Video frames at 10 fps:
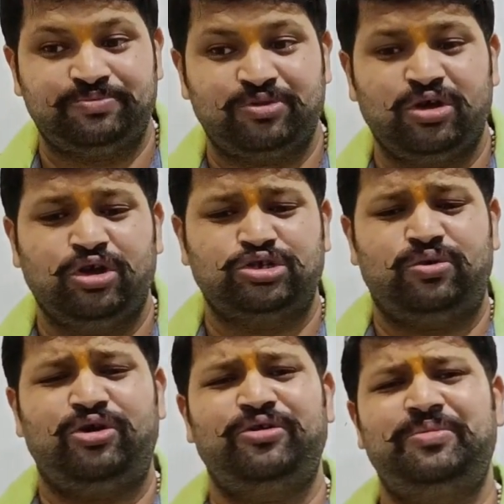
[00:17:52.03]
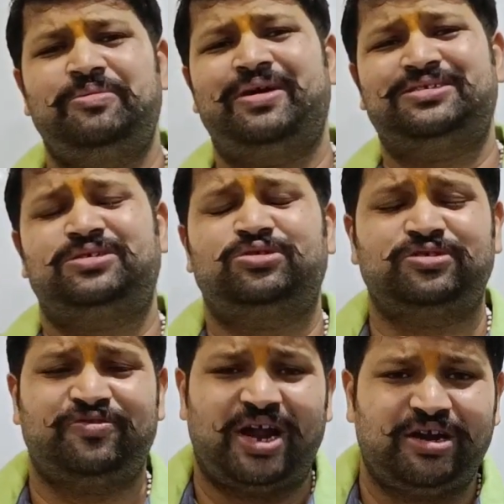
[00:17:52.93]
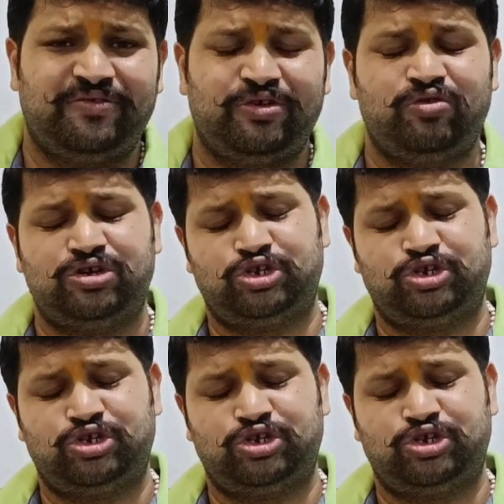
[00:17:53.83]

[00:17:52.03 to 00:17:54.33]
So what do we mean by existence of additive inverse?